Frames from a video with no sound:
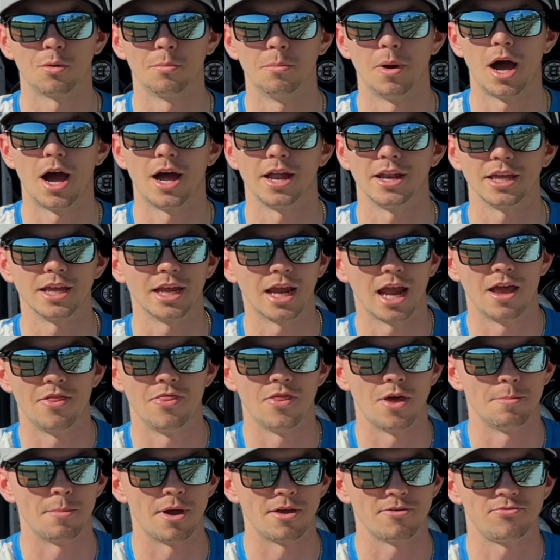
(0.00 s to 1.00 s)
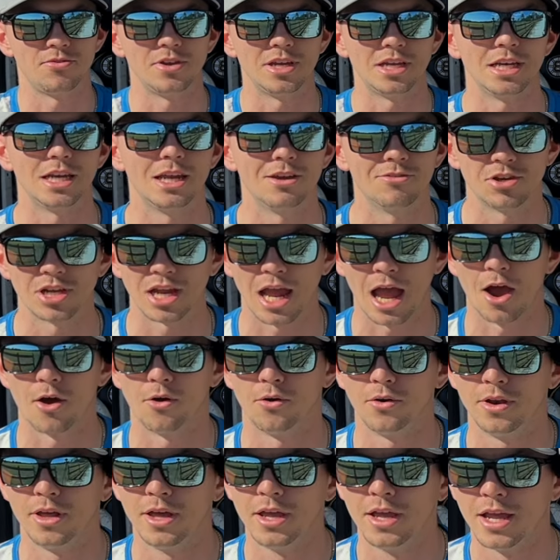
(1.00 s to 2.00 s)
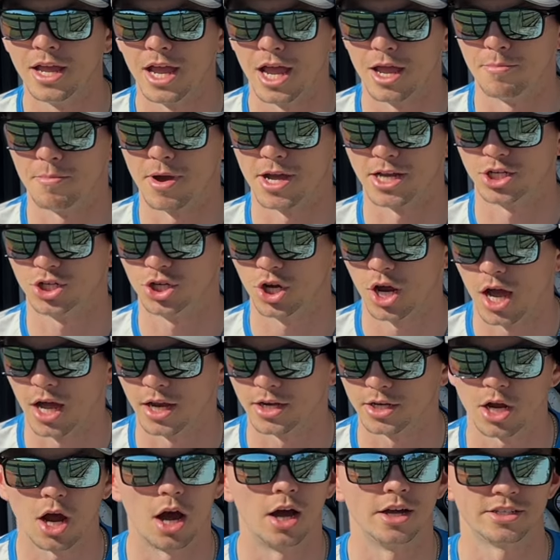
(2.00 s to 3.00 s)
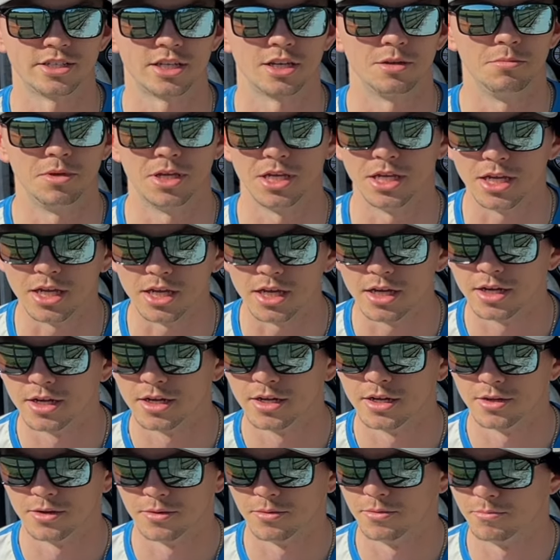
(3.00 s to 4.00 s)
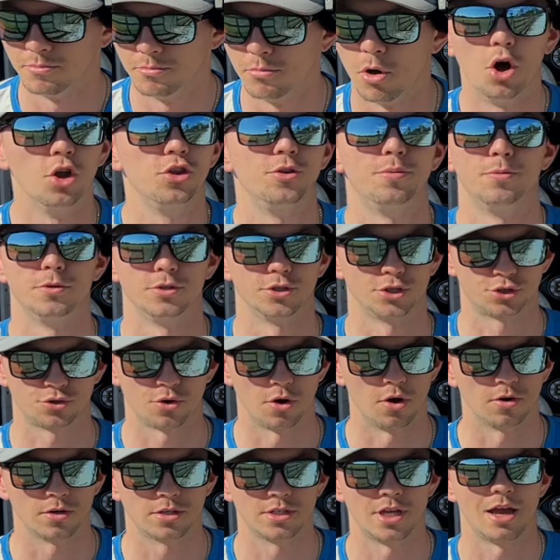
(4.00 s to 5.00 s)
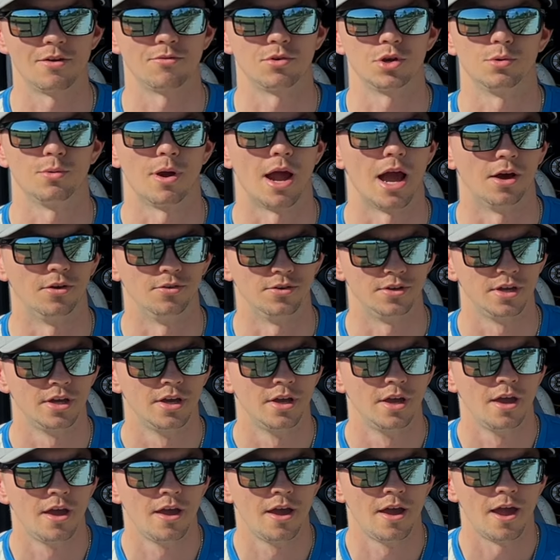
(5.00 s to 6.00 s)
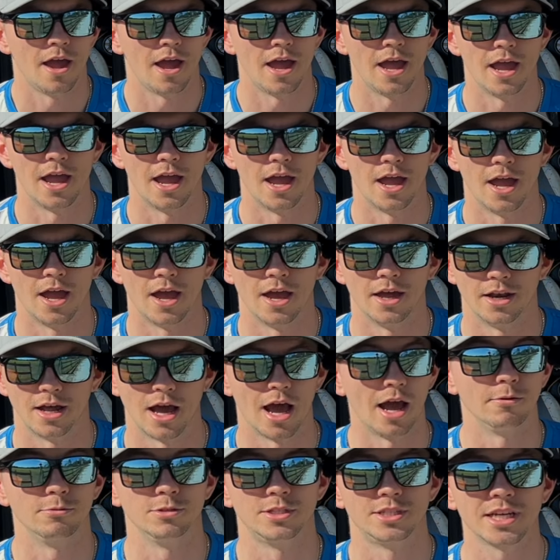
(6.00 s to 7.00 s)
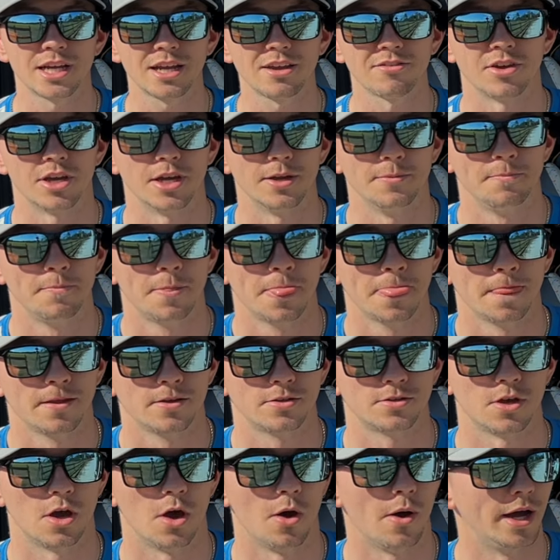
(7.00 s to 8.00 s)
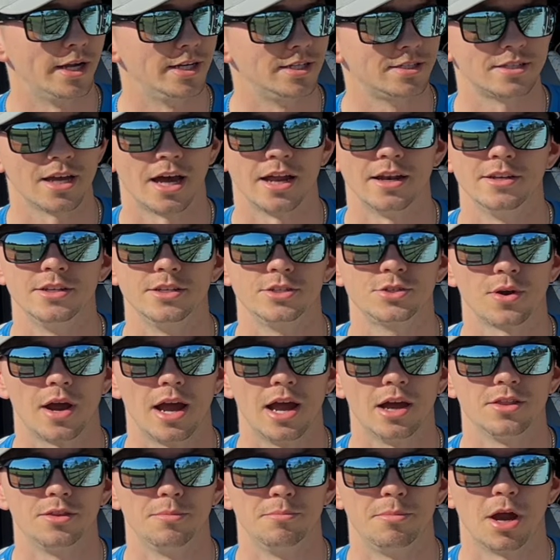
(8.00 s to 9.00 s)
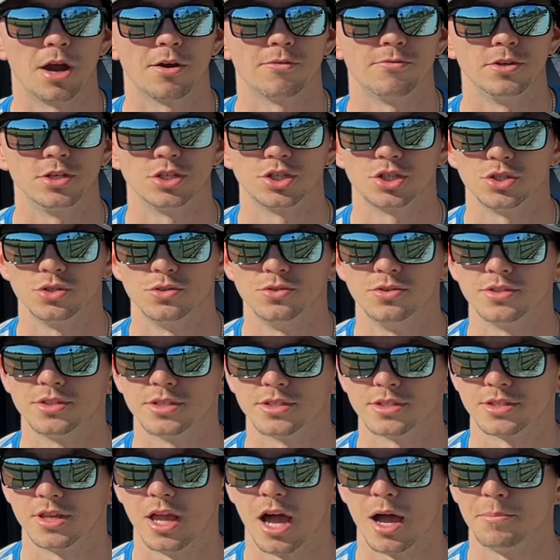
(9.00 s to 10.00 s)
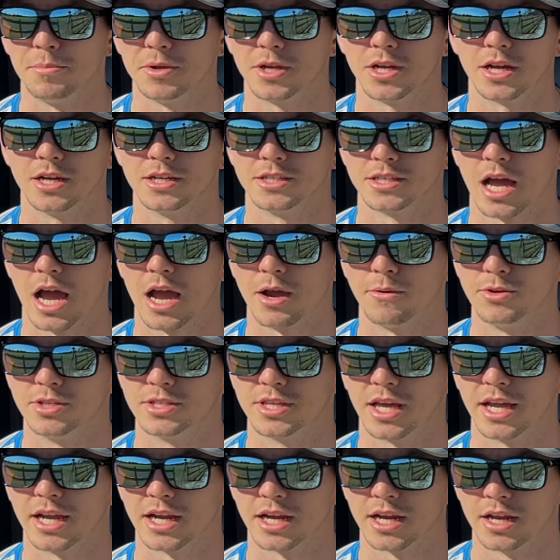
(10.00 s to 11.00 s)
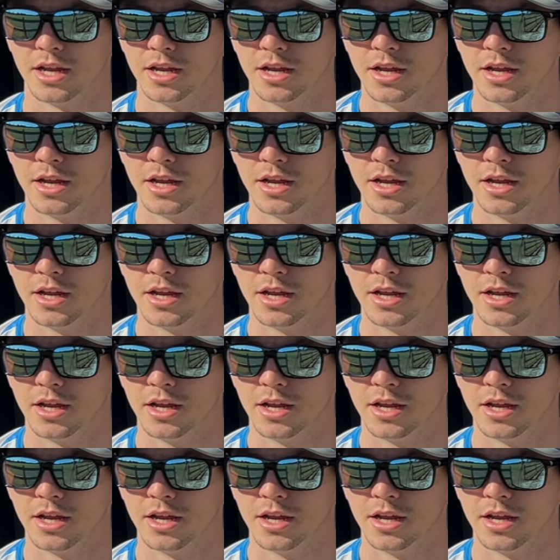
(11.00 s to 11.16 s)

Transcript: body, and then my feet giving out and my shot costing me multiple strokes every round. And I was sick of it. So I decided to try out the barefoot shoes. It's not because I was like